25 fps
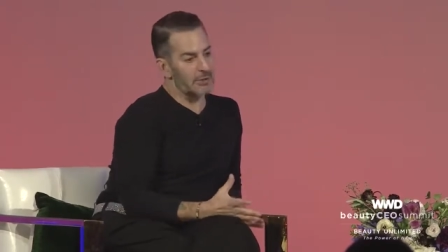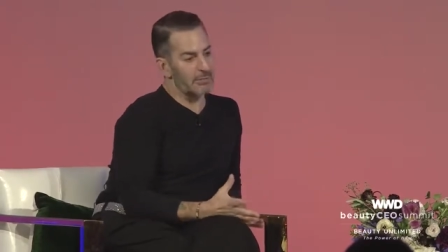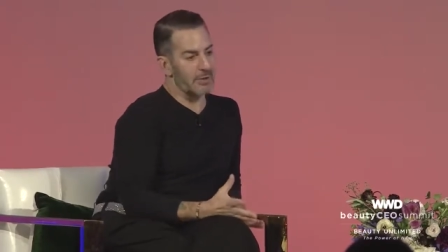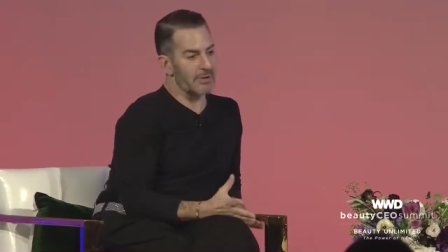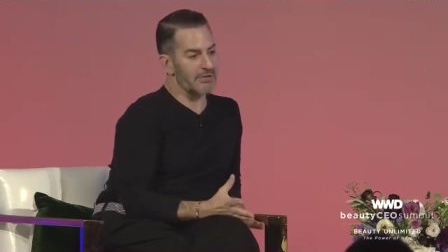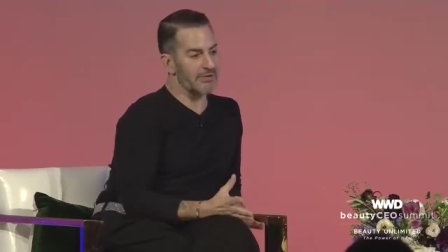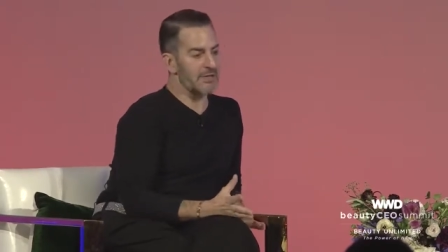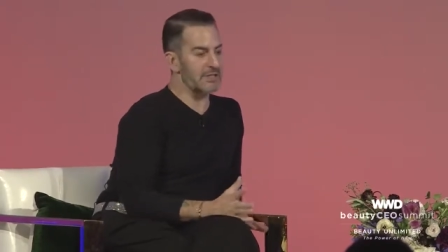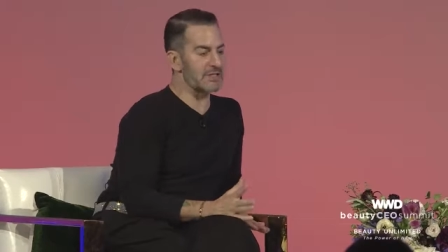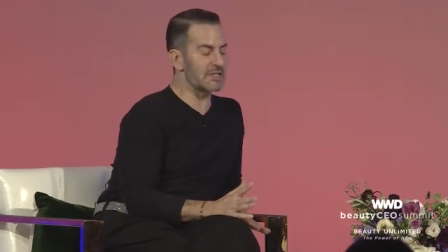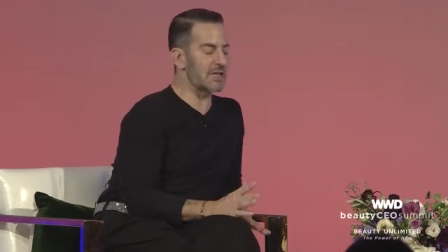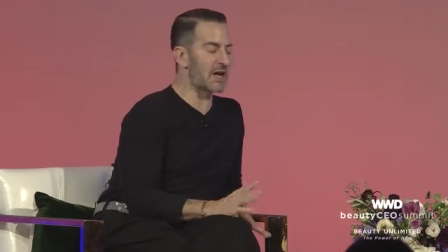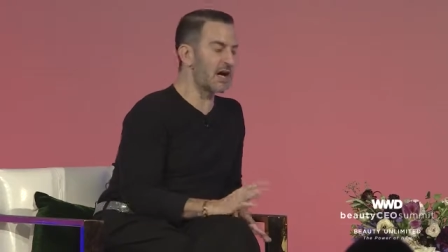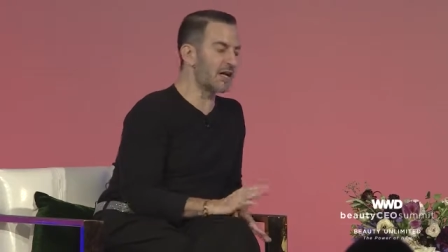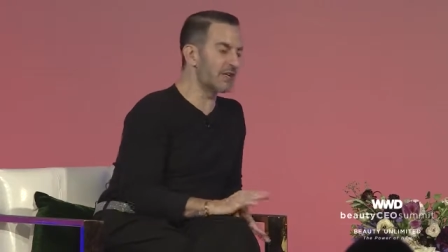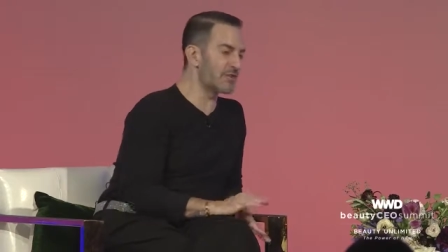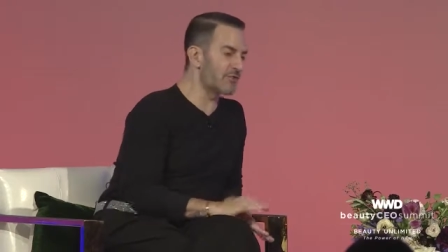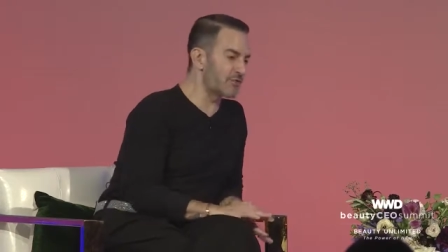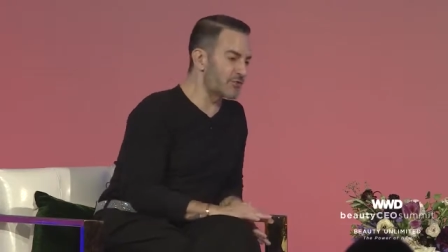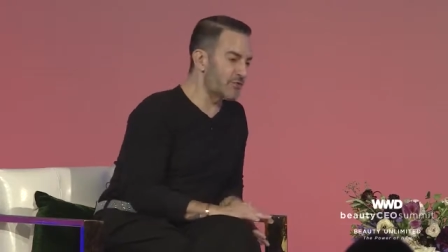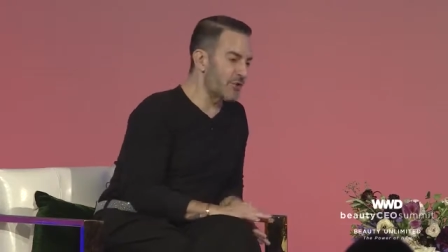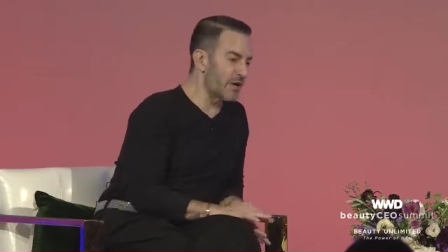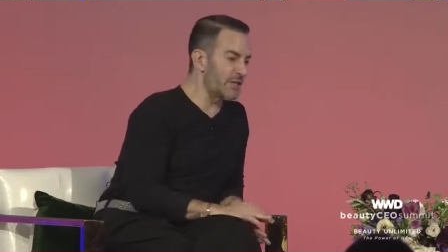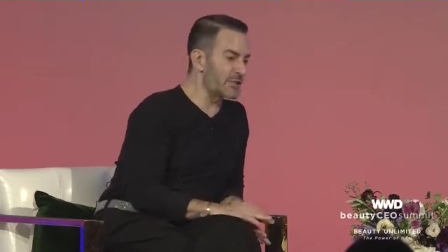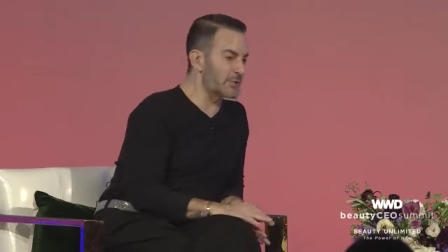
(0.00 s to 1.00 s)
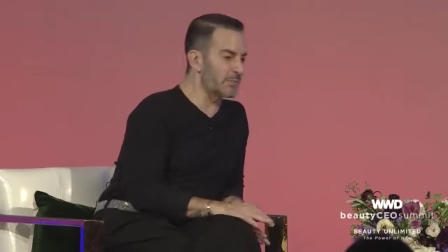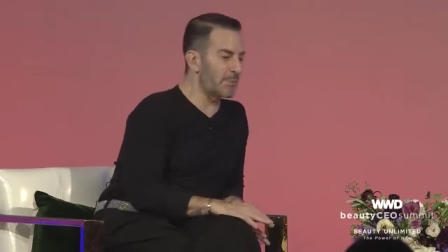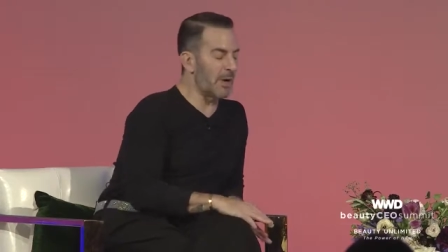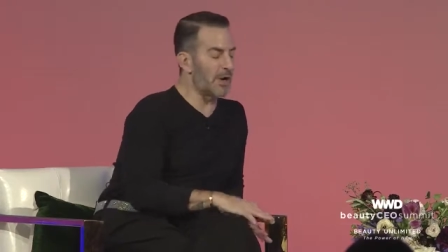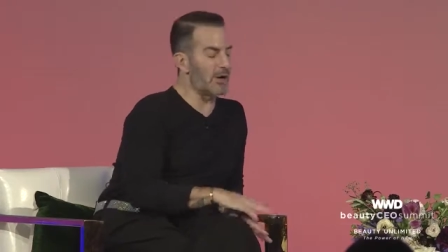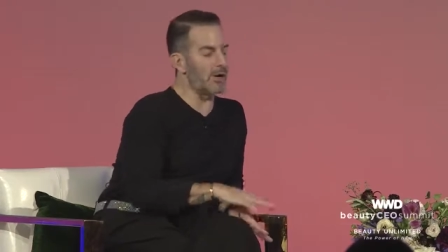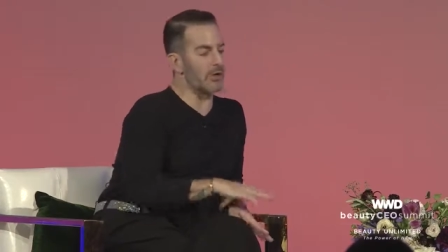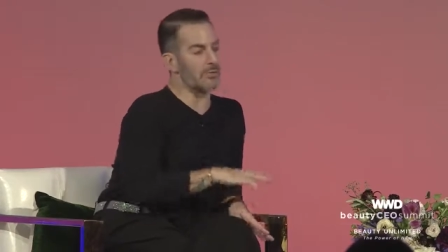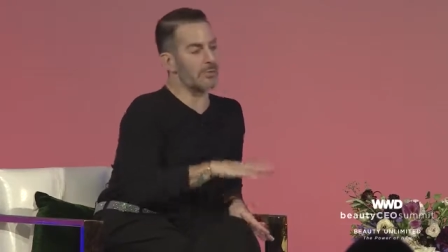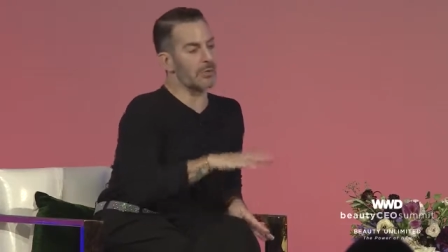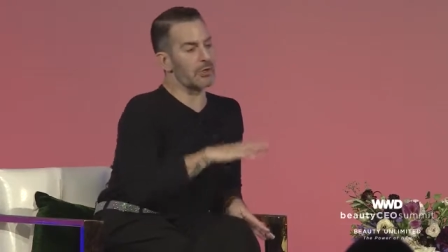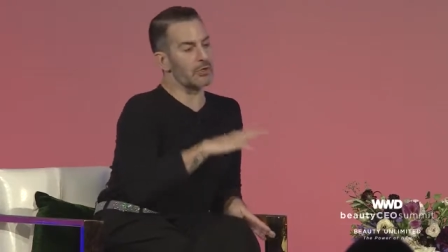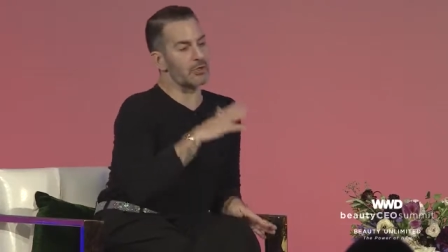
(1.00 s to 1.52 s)
but that's kind of
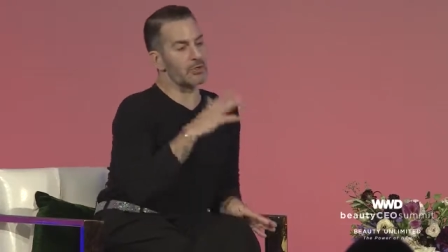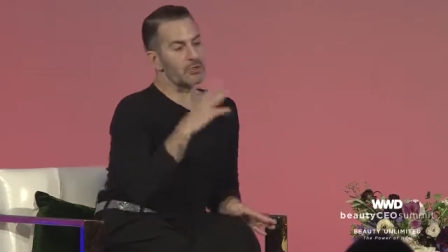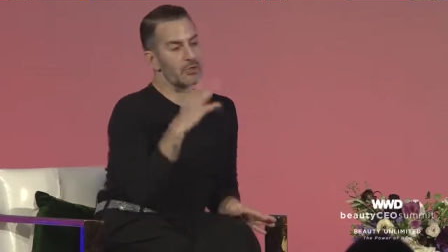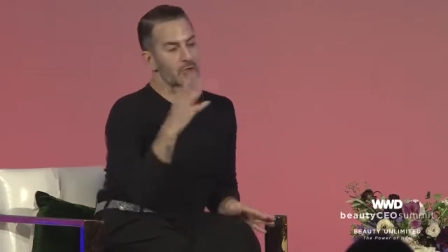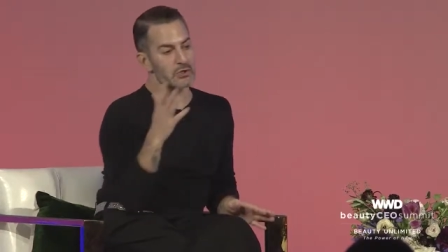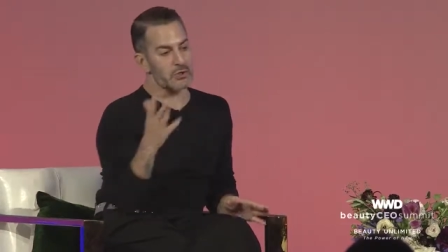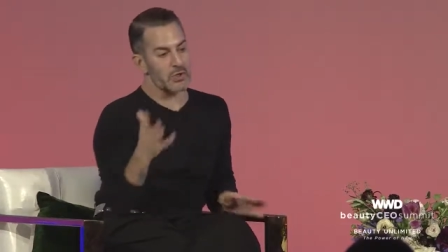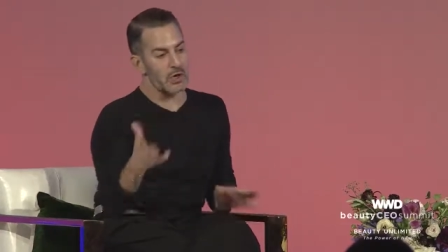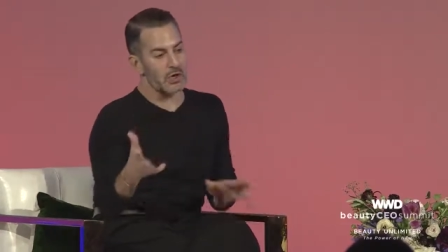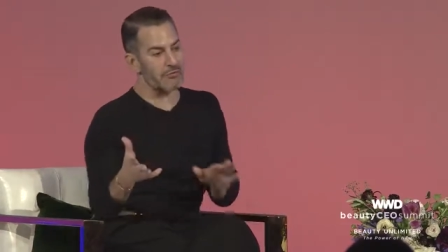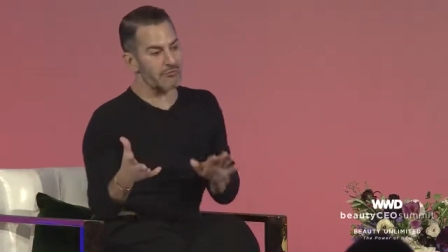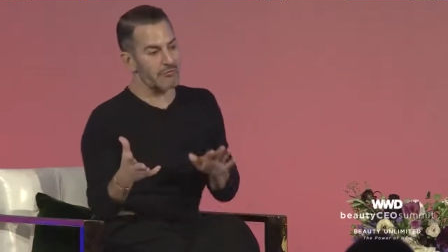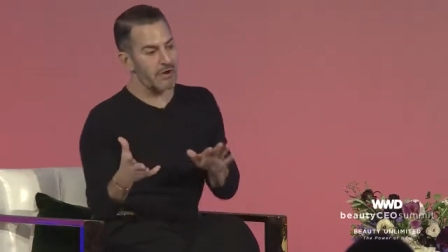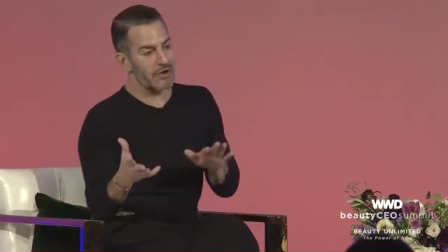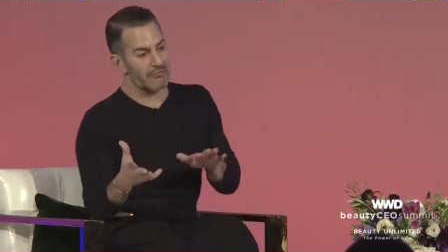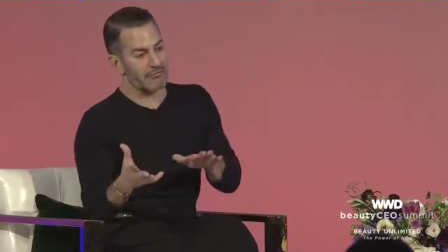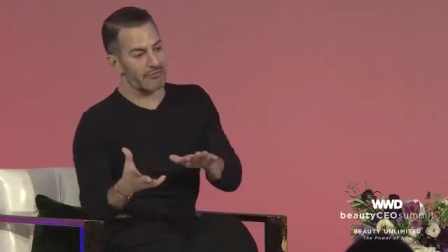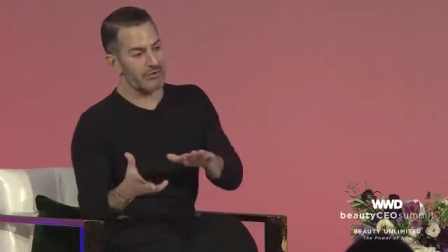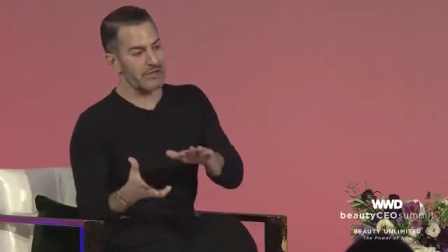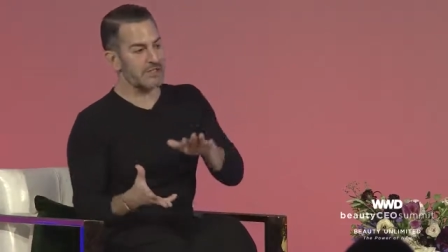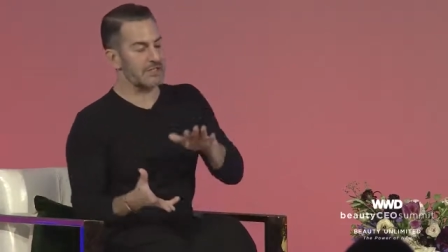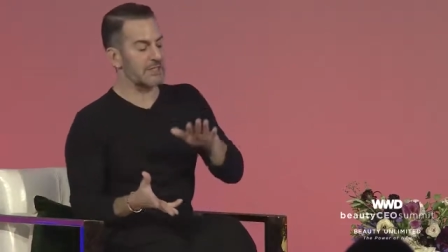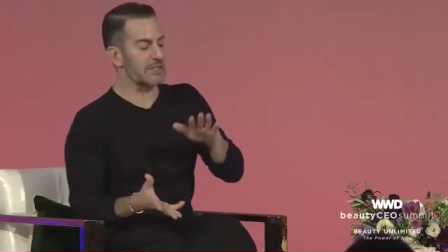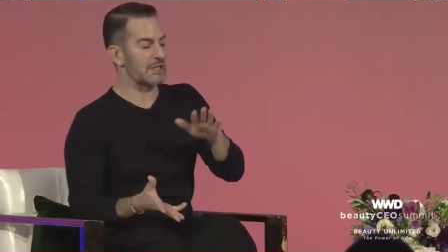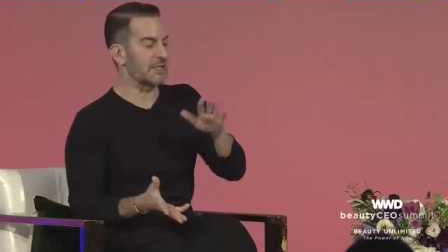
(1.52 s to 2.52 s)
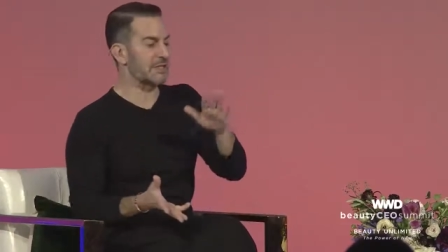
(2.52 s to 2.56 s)
transparent because you saw a reference